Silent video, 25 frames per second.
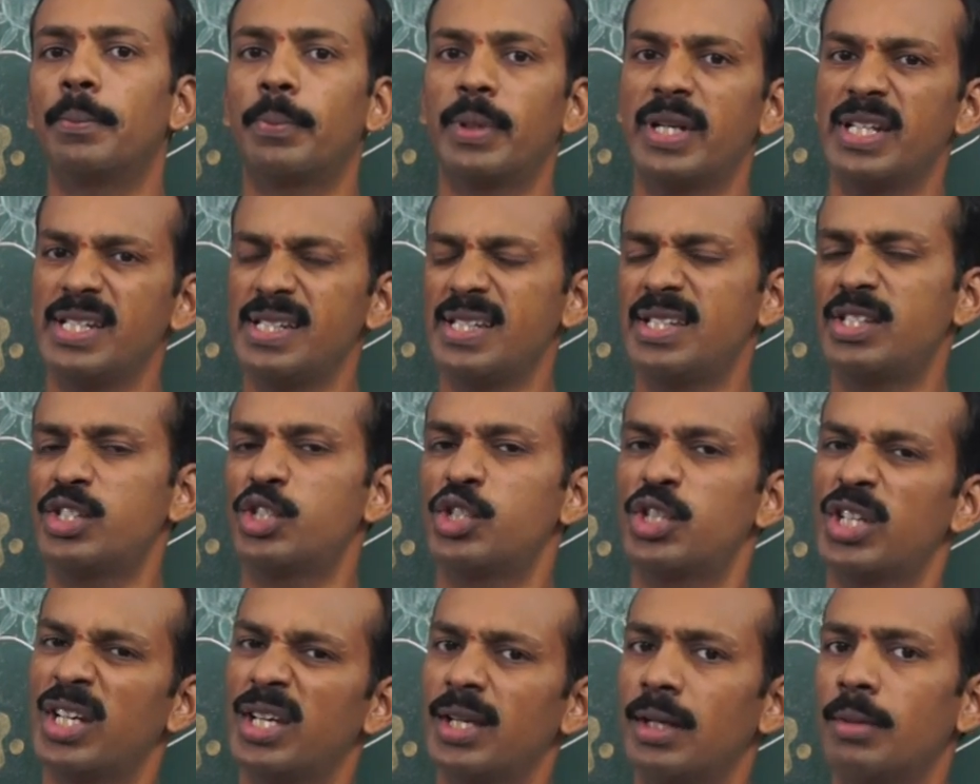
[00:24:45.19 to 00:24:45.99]
Please
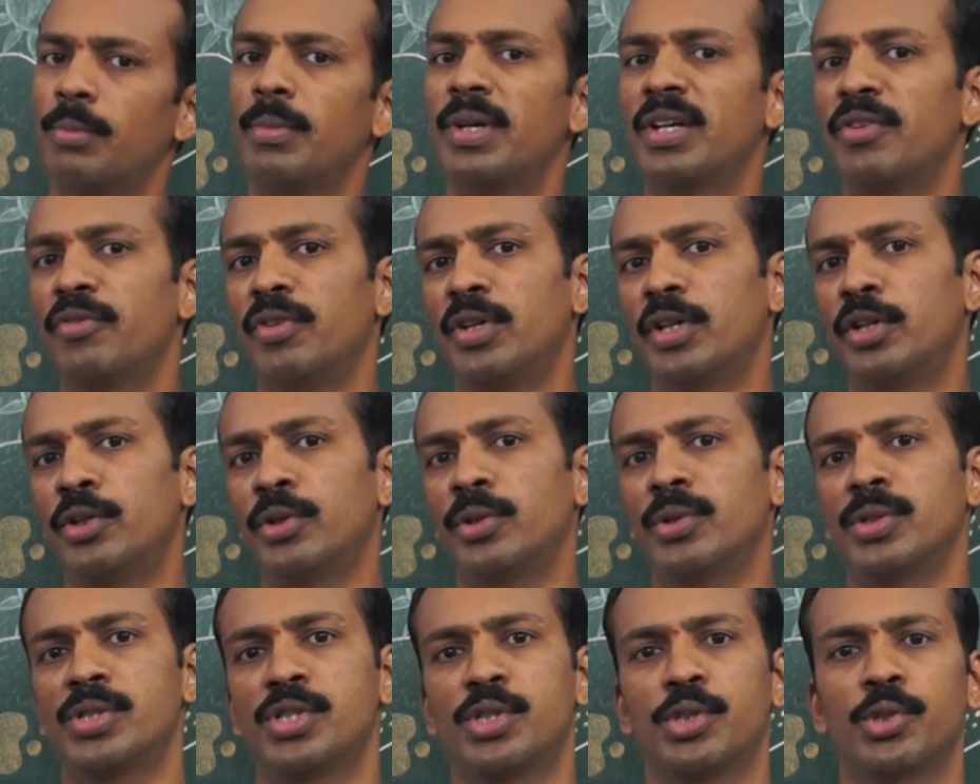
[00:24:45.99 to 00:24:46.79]
share my
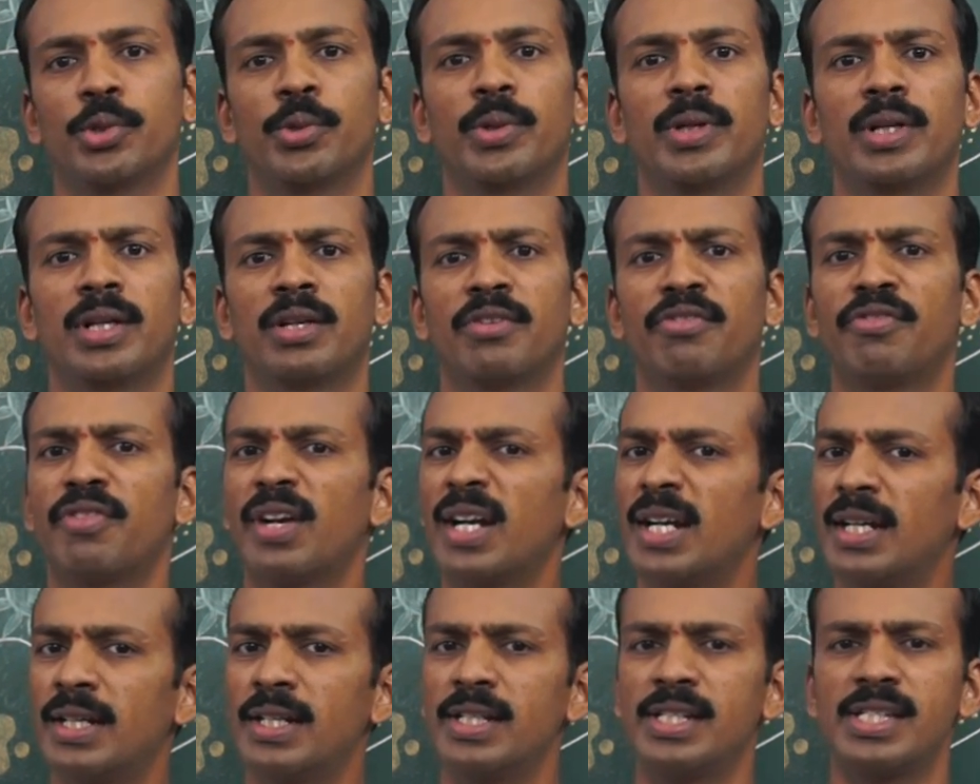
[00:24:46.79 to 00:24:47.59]
videos to your
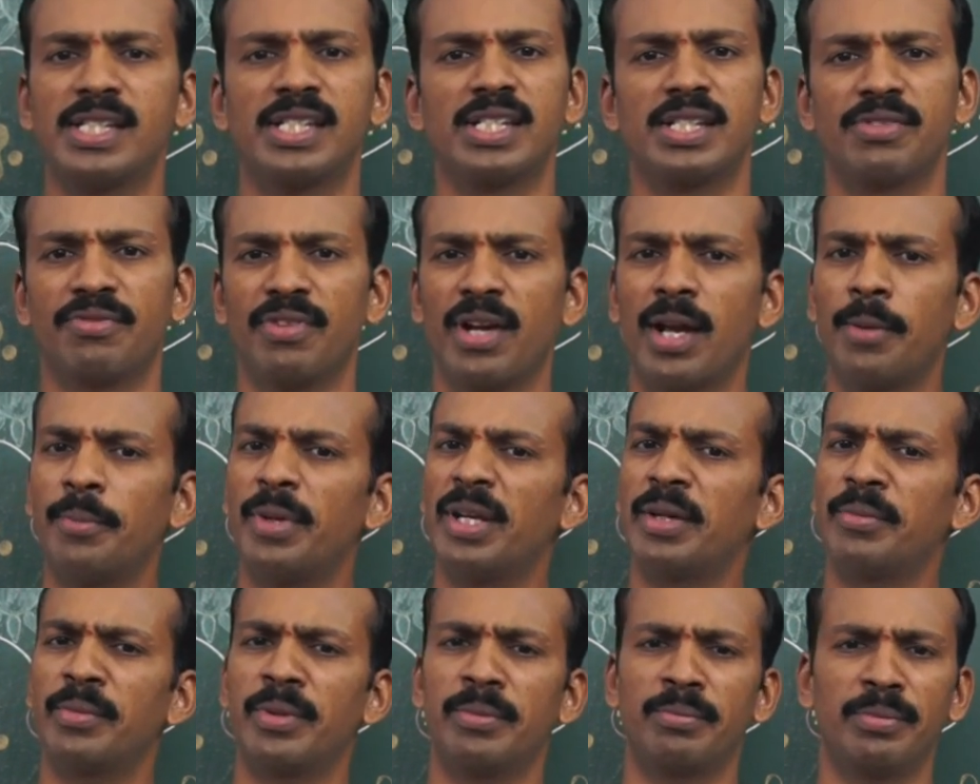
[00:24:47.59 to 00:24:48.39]
friends,
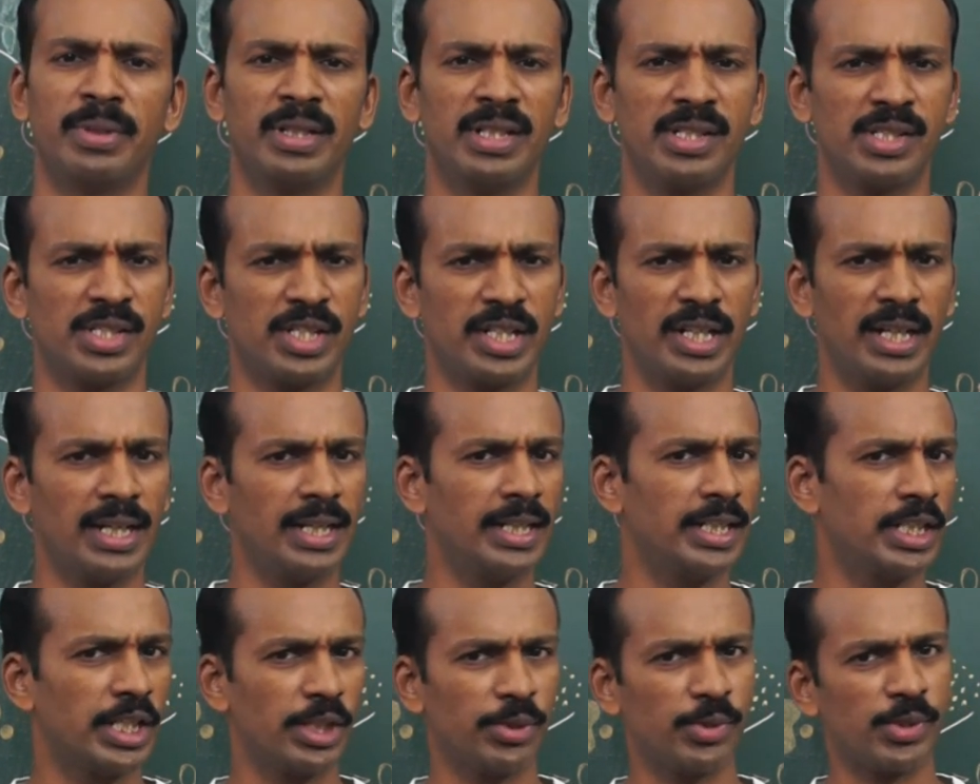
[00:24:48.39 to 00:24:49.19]
family members,
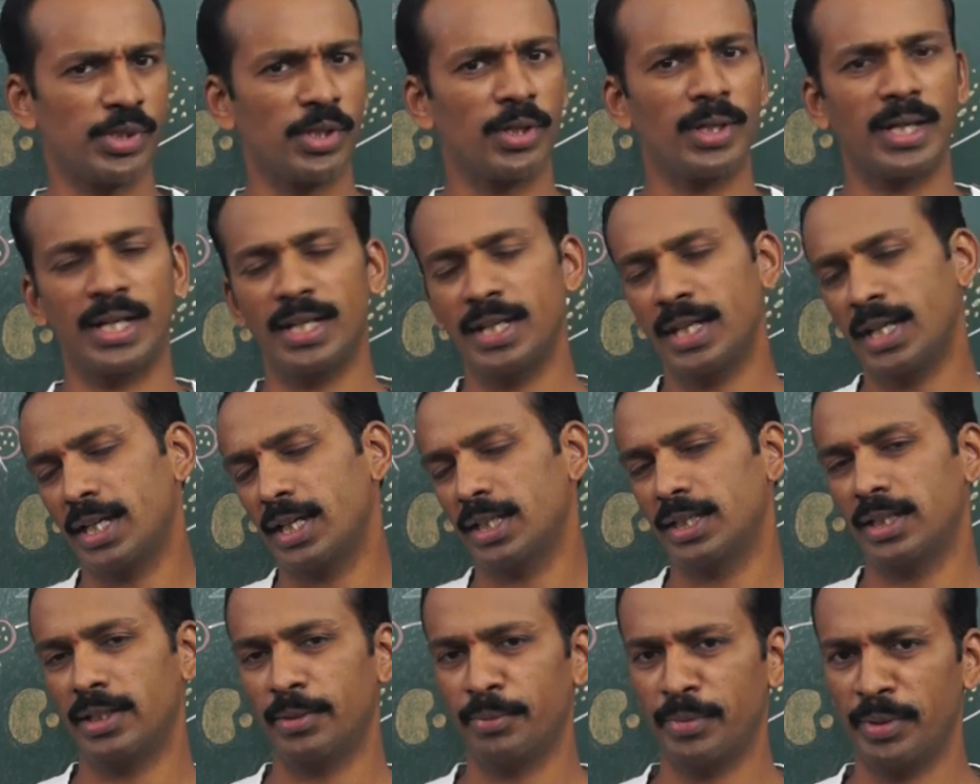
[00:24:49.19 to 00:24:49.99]
relatives, or any
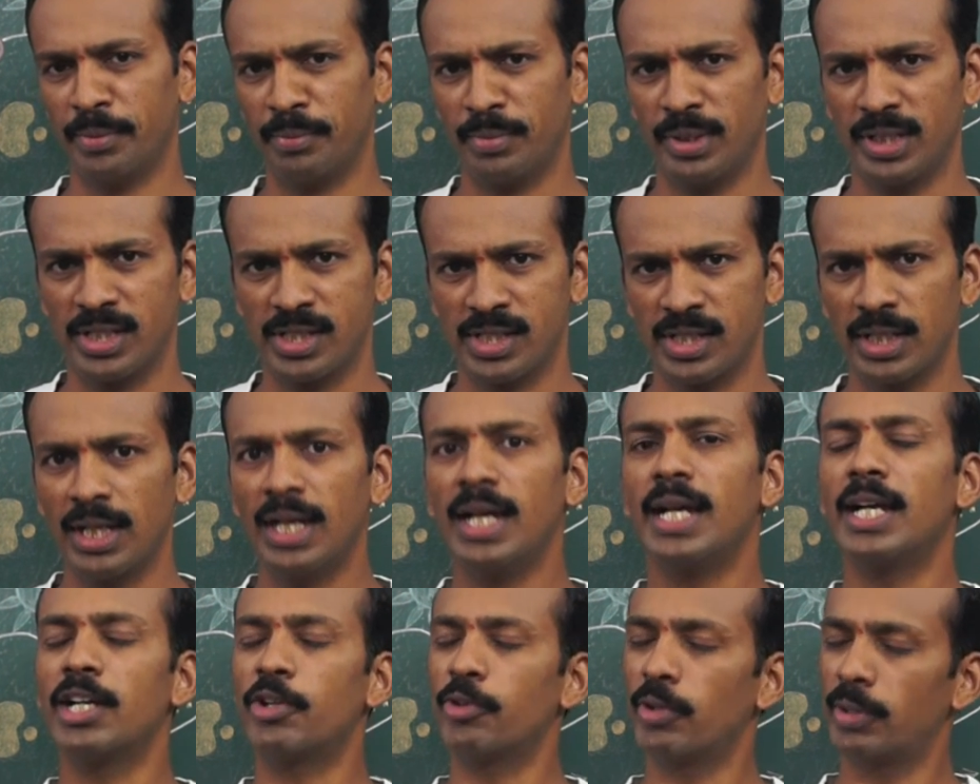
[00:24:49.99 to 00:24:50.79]
other members.
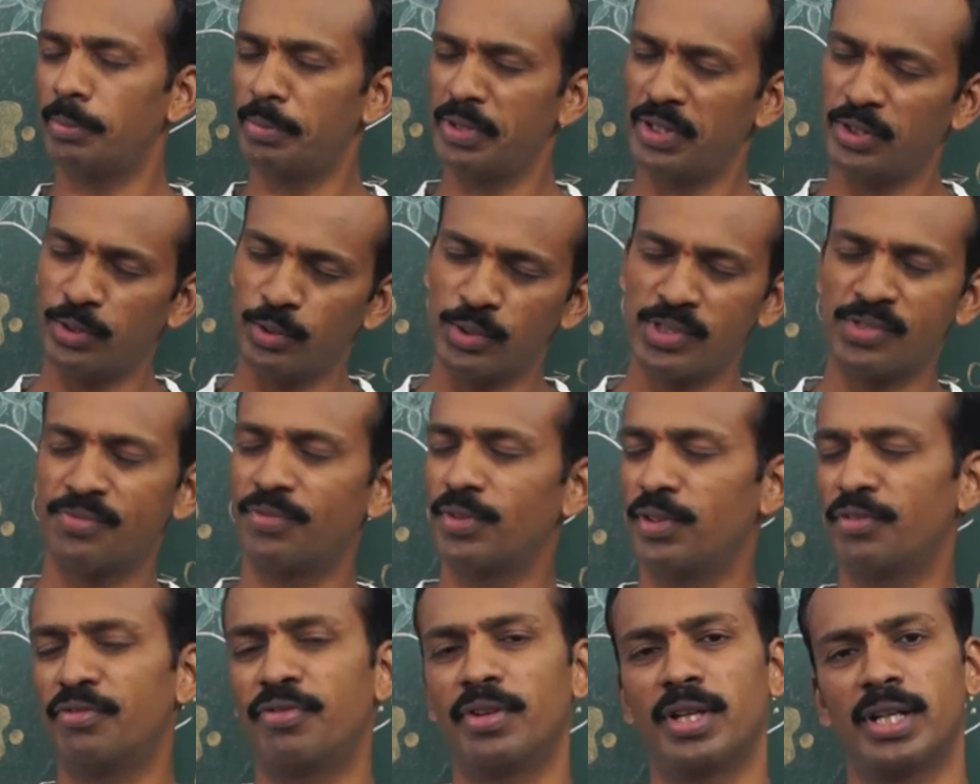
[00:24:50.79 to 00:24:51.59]
It will be
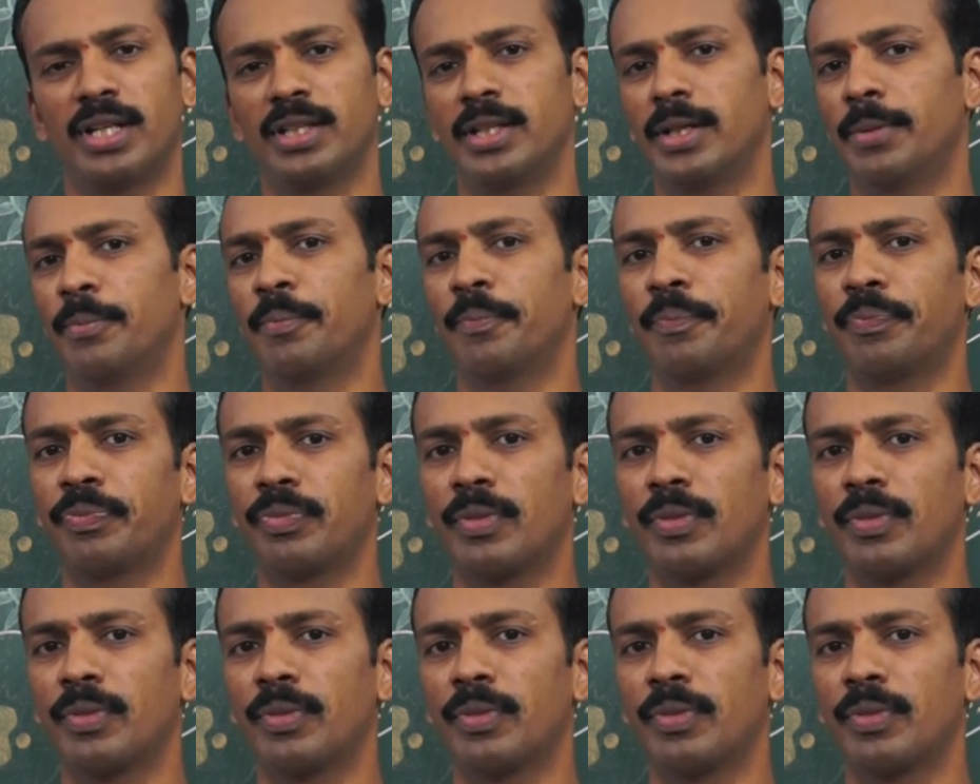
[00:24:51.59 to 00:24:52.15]
useful for them.